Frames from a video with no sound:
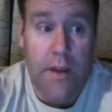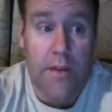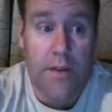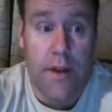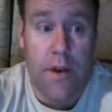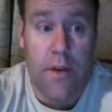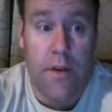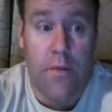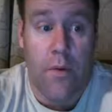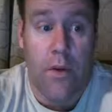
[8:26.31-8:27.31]
So
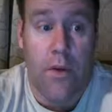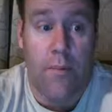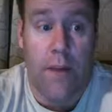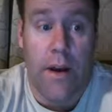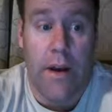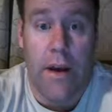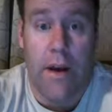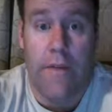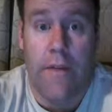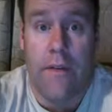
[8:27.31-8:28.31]
you work your butt
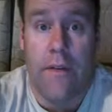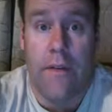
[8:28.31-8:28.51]
off,